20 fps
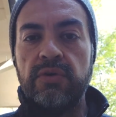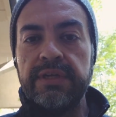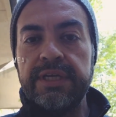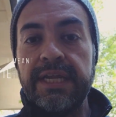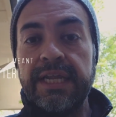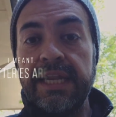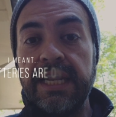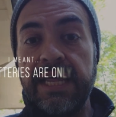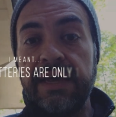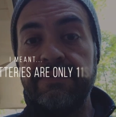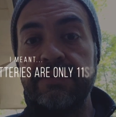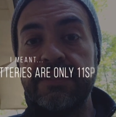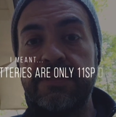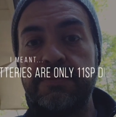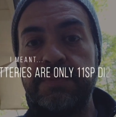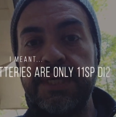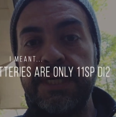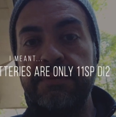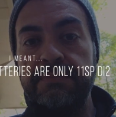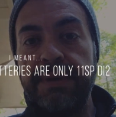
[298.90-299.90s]
only an
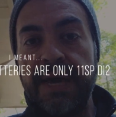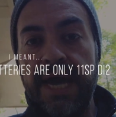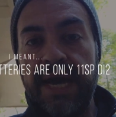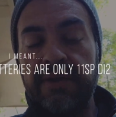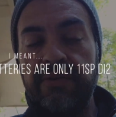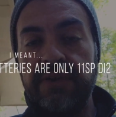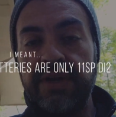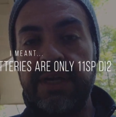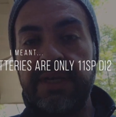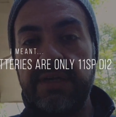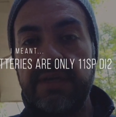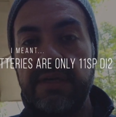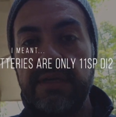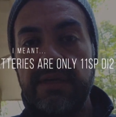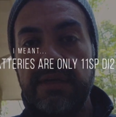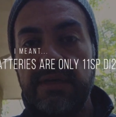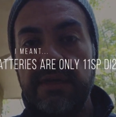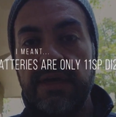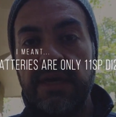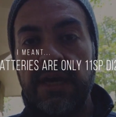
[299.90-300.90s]
11-speed battery
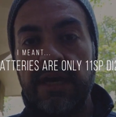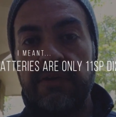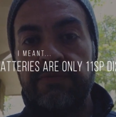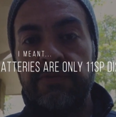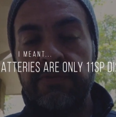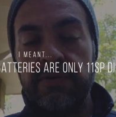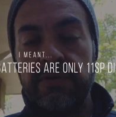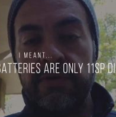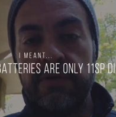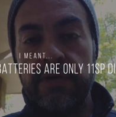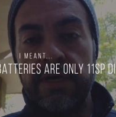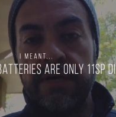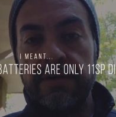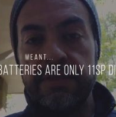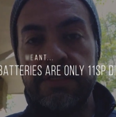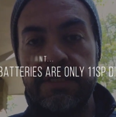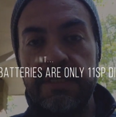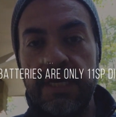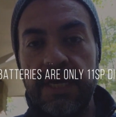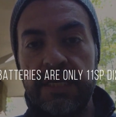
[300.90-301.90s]
for
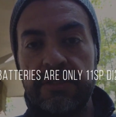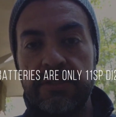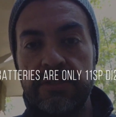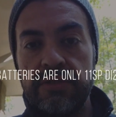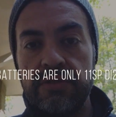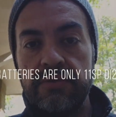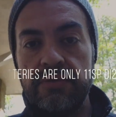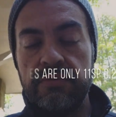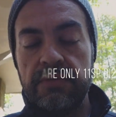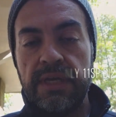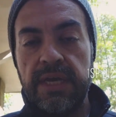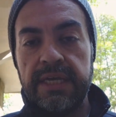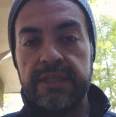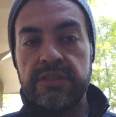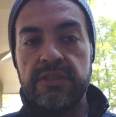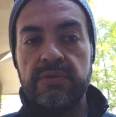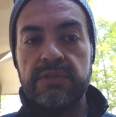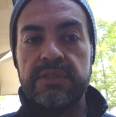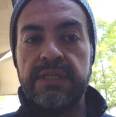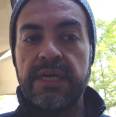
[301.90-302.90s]
Di2,
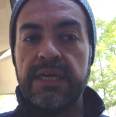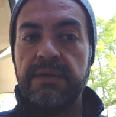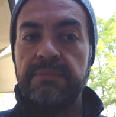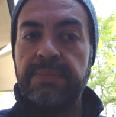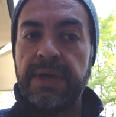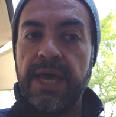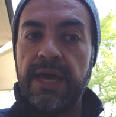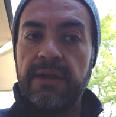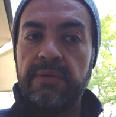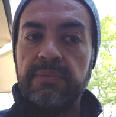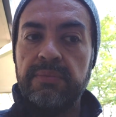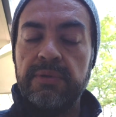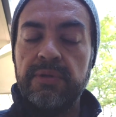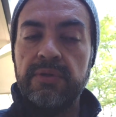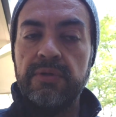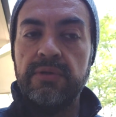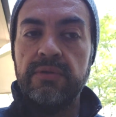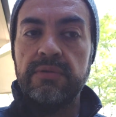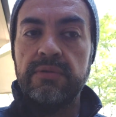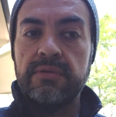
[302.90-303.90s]
and so it's not
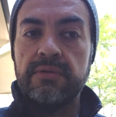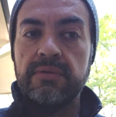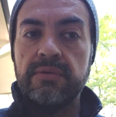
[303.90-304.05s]
compatible